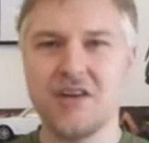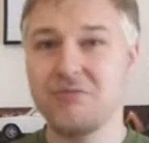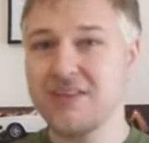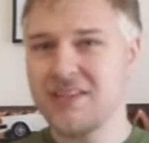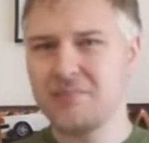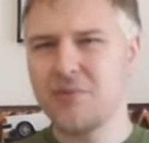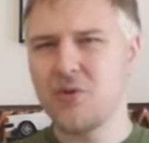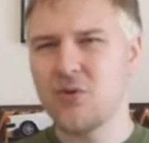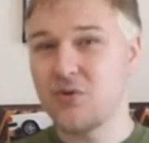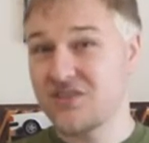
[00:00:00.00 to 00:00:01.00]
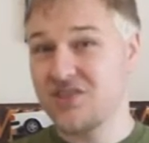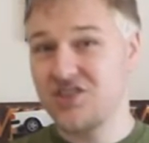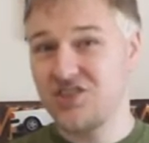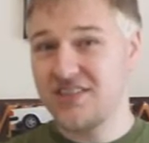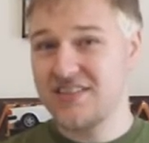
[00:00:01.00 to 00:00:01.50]
ready to pause
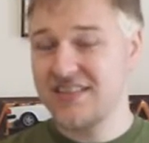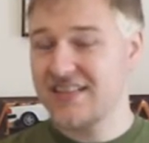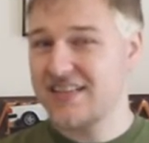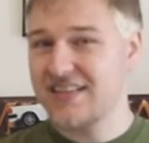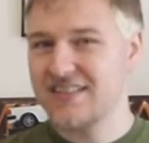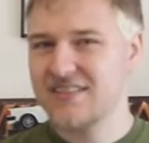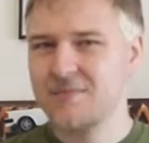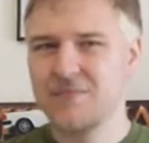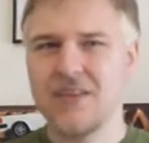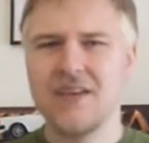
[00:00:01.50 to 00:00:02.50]
just in case.